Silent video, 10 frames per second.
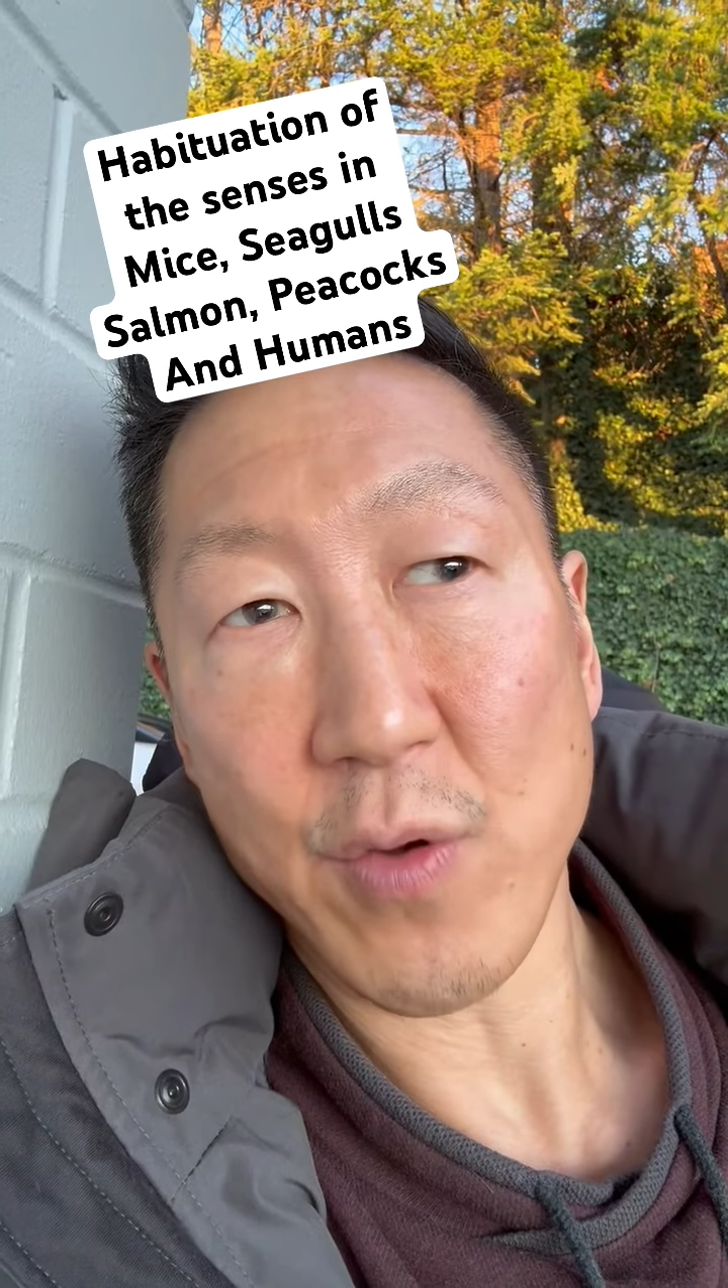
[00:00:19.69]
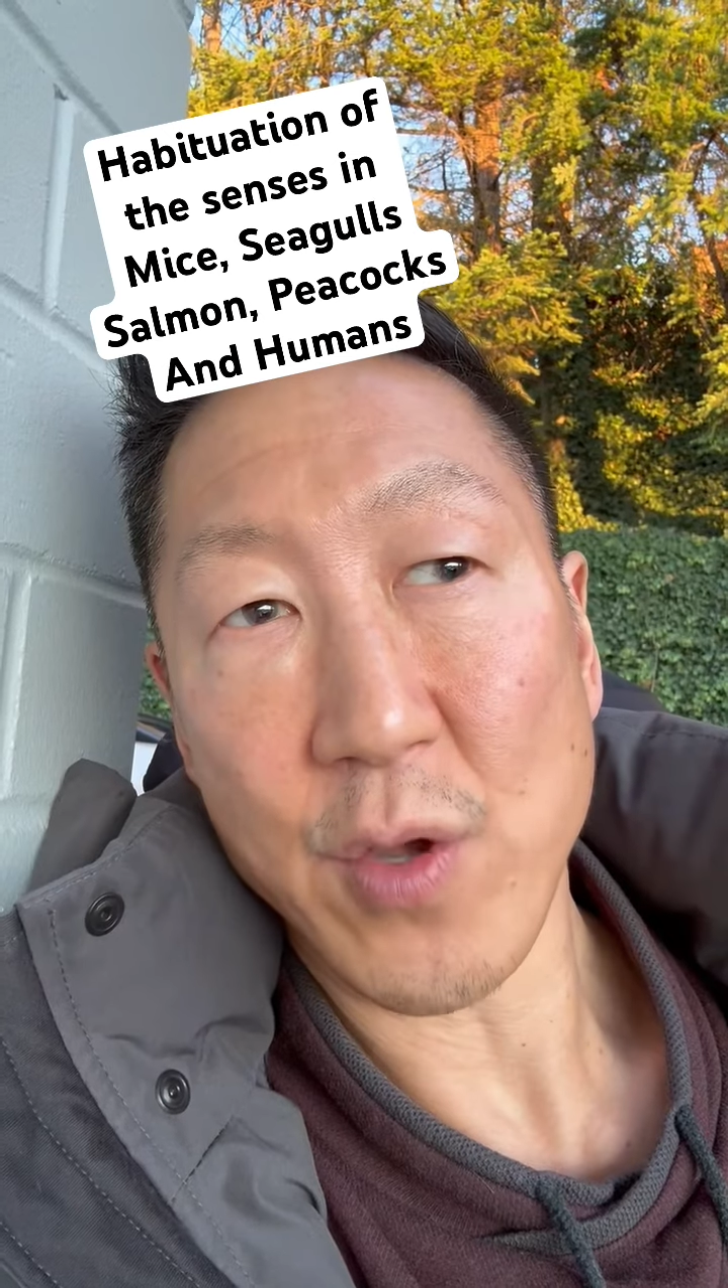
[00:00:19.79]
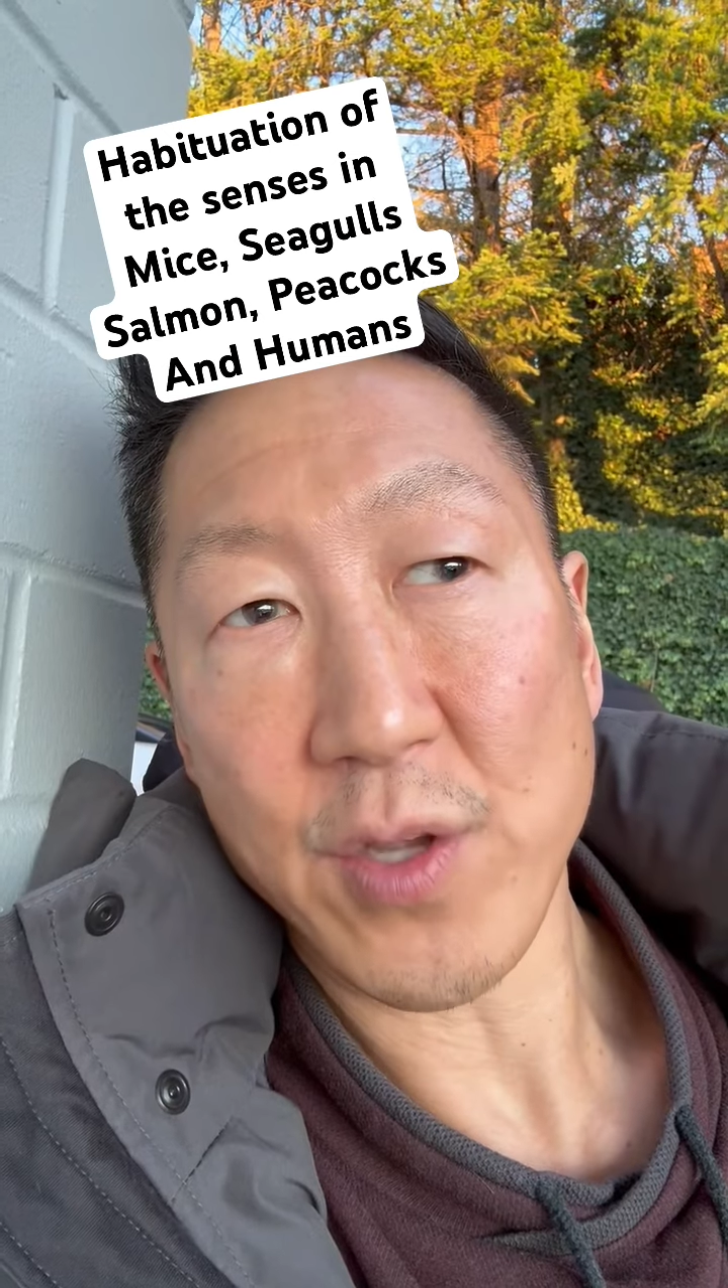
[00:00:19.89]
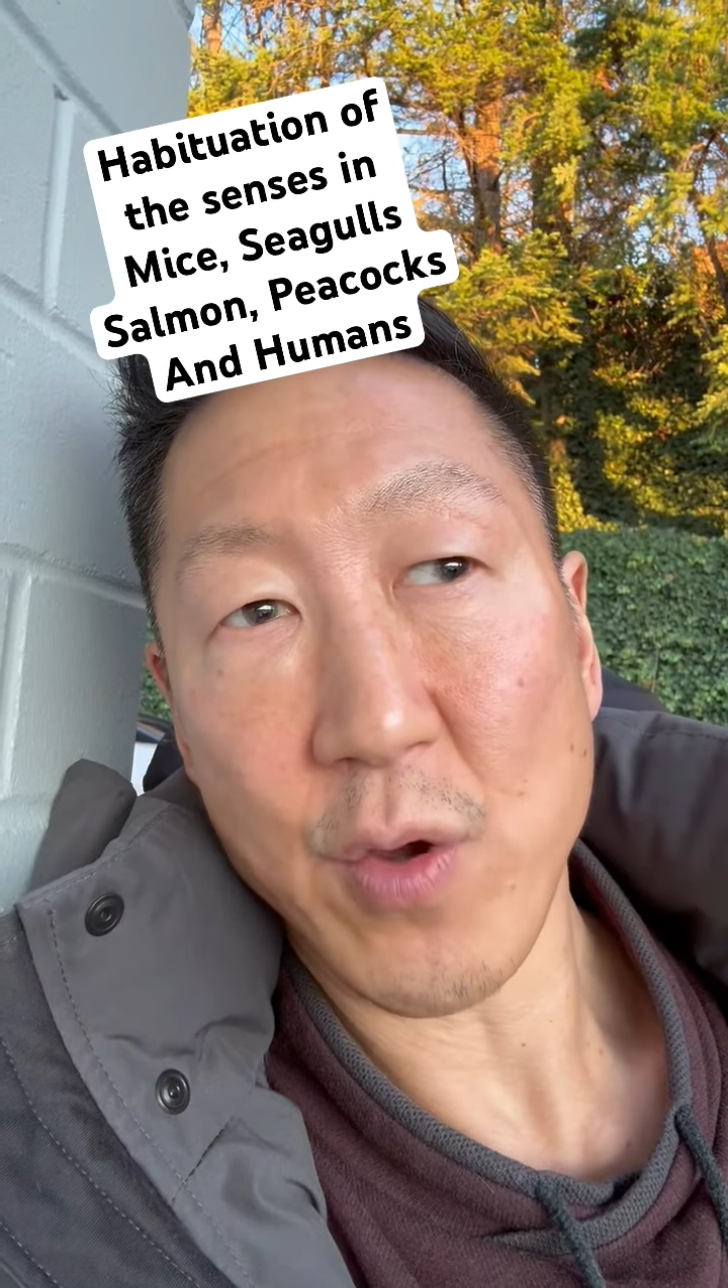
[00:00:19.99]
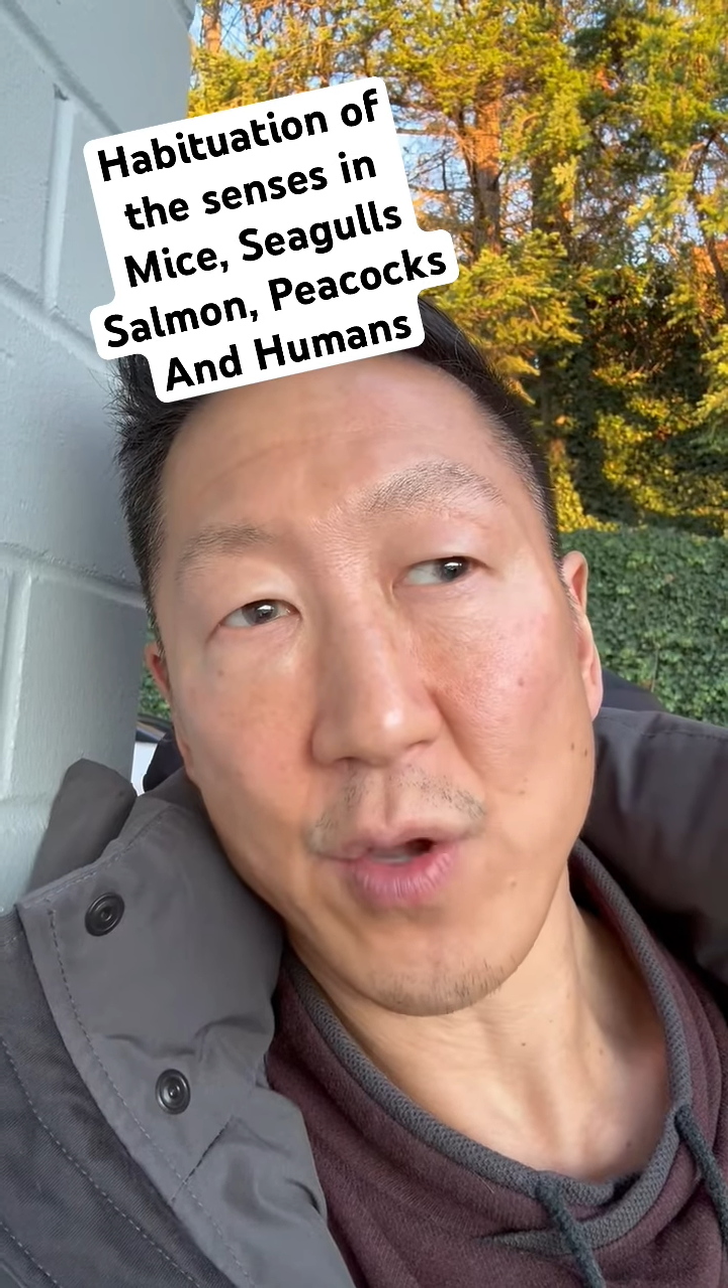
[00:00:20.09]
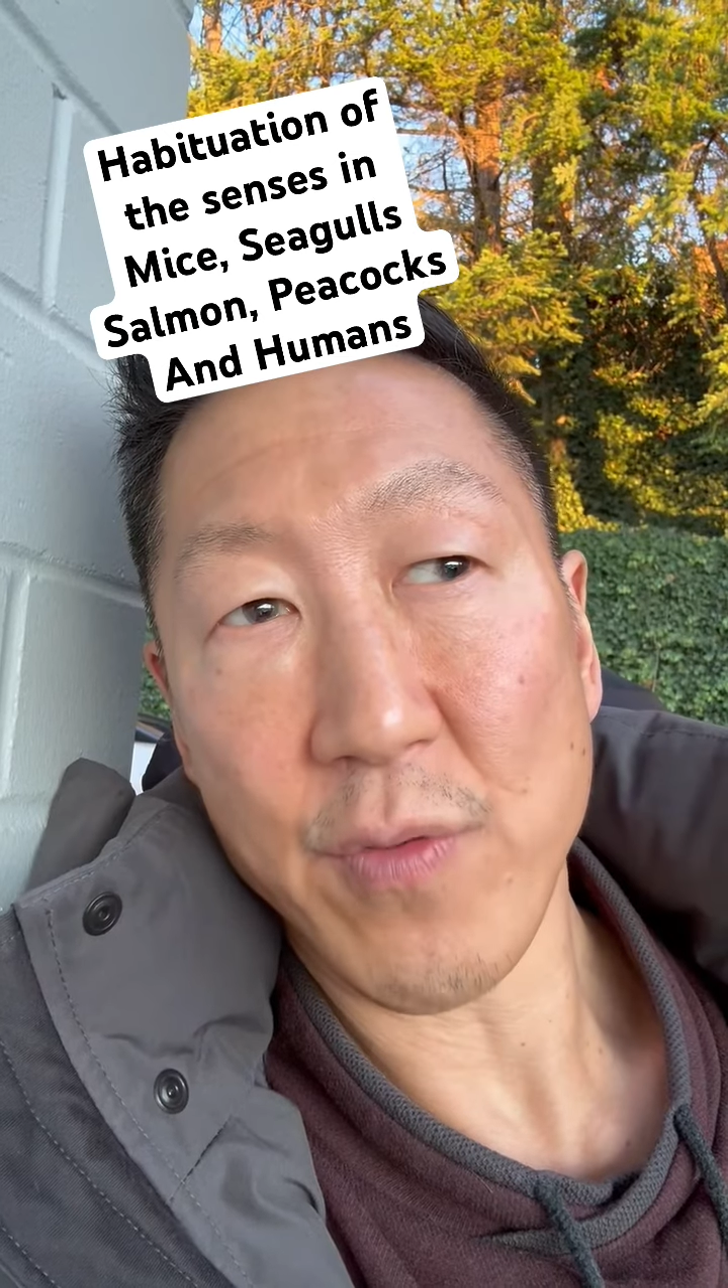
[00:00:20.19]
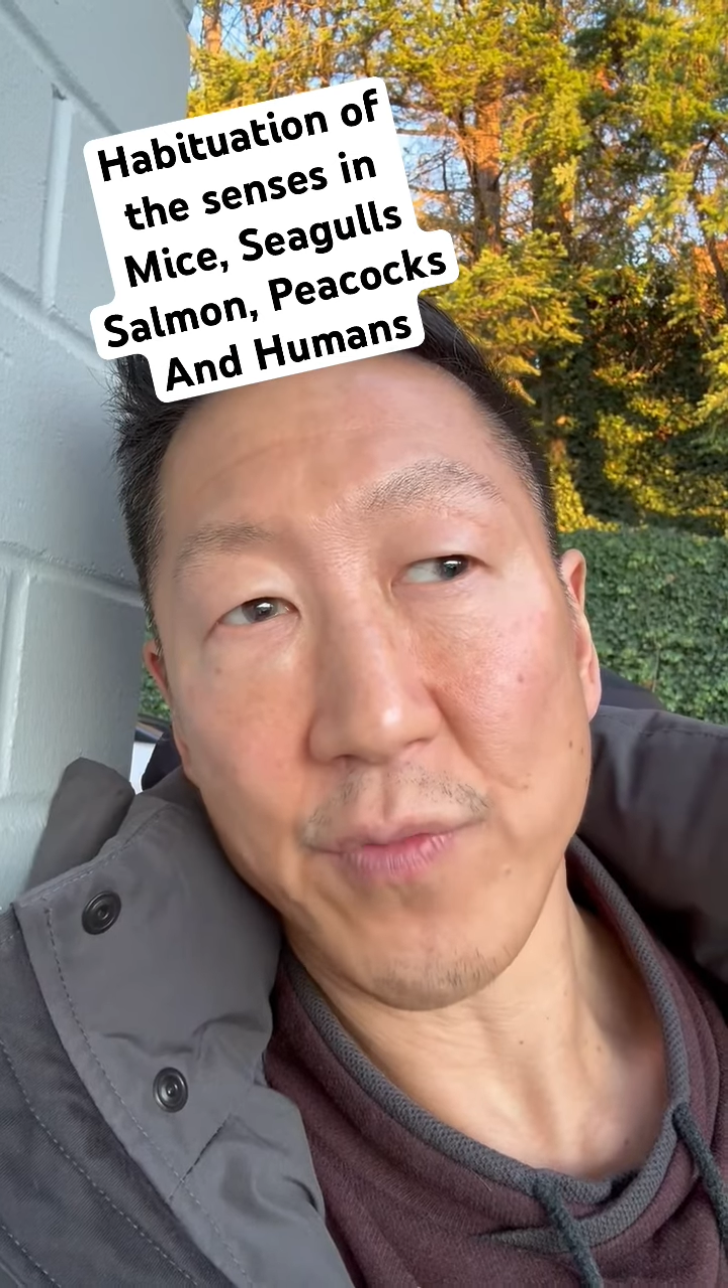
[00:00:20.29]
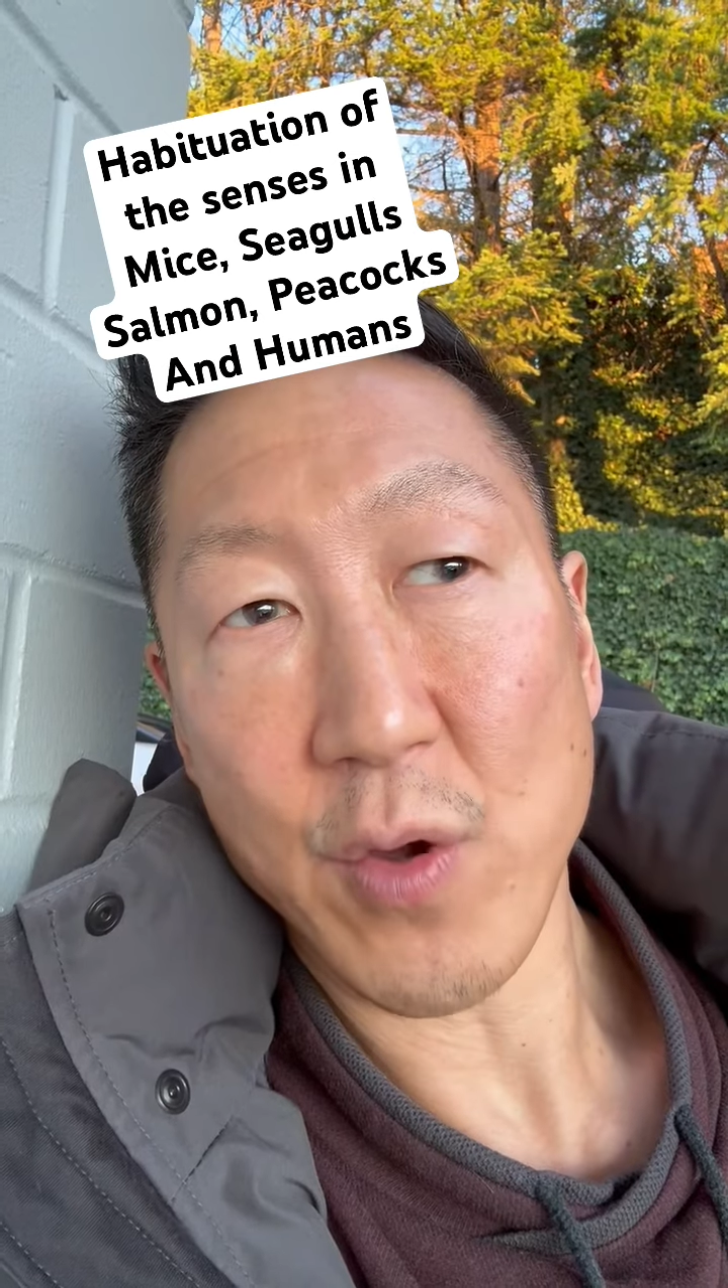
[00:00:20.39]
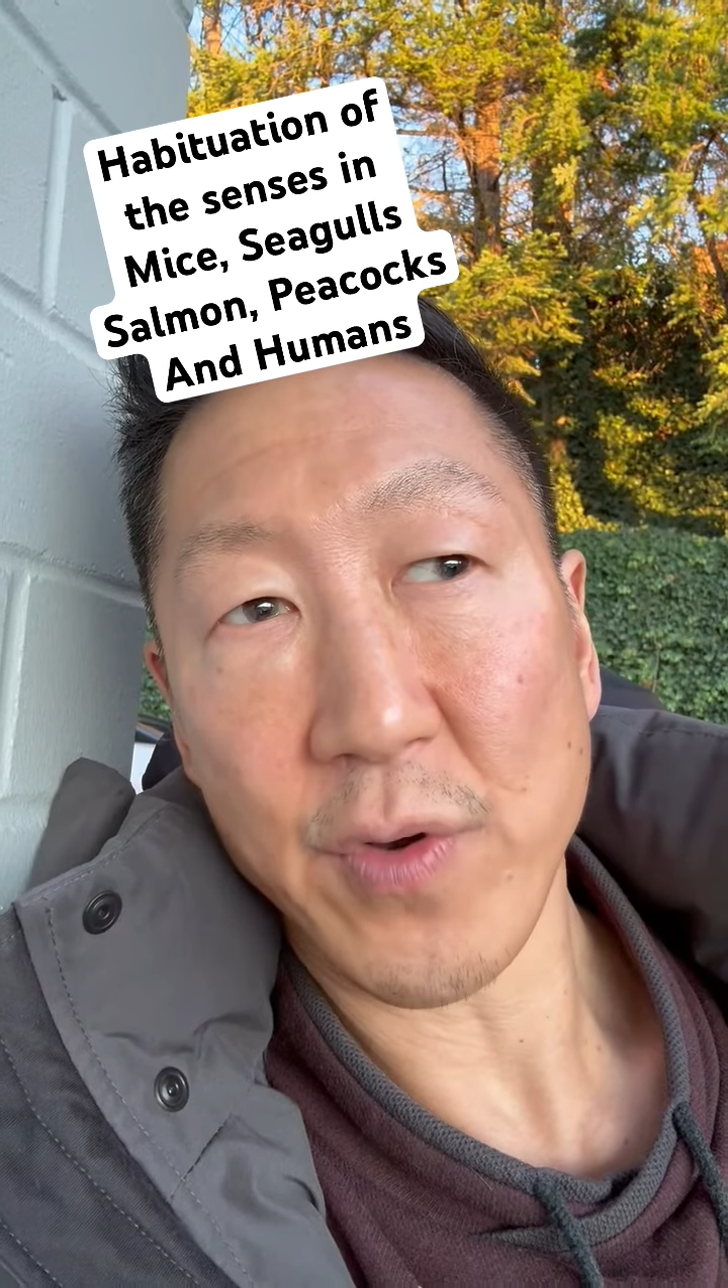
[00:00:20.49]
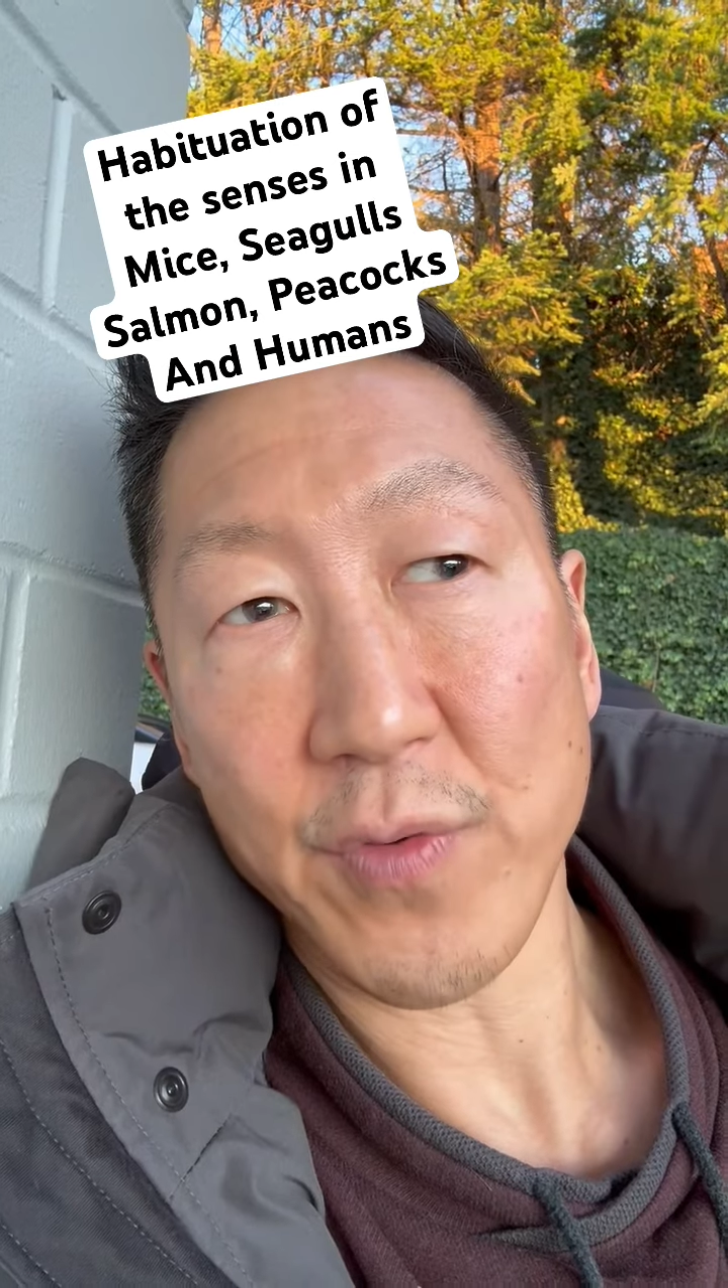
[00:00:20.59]
all
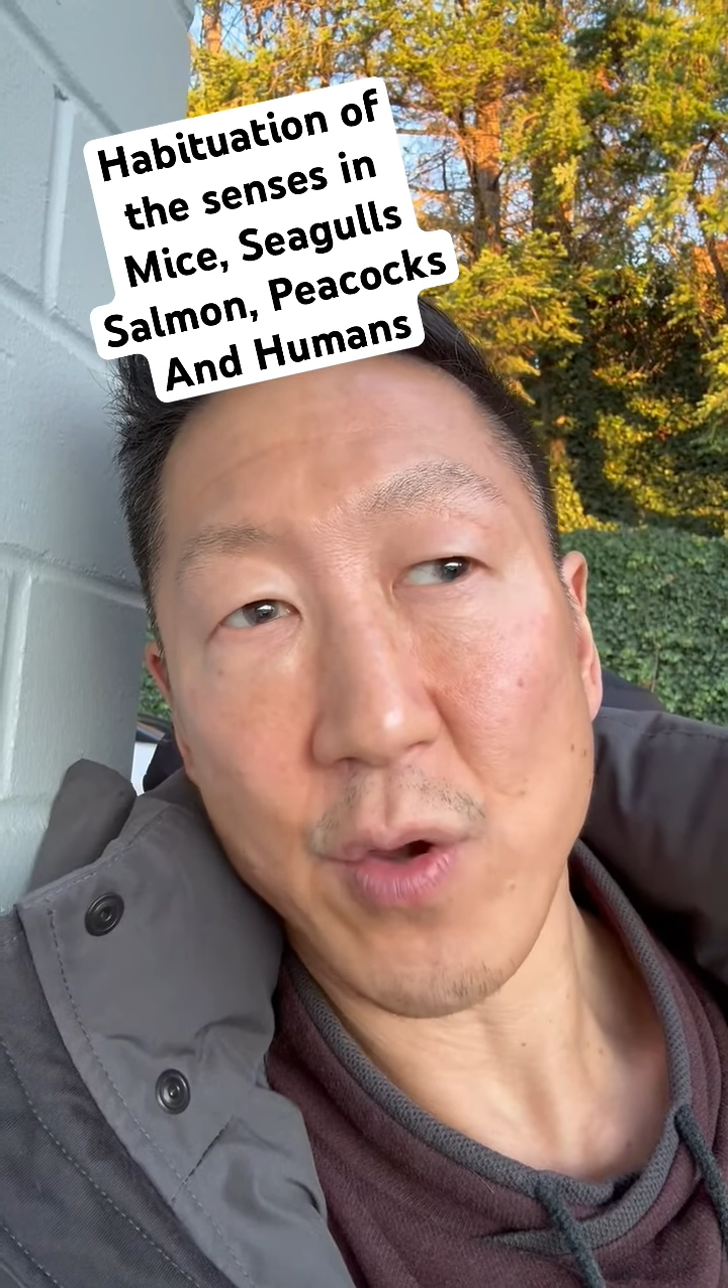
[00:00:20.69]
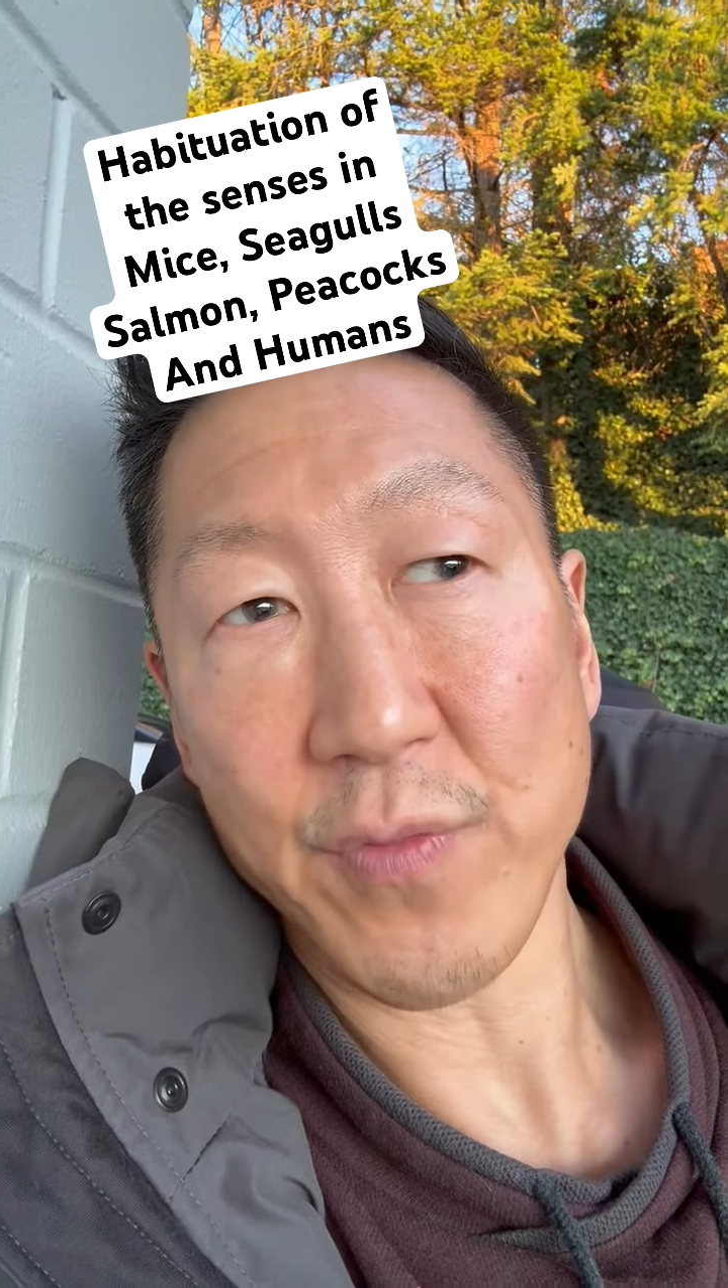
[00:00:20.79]
species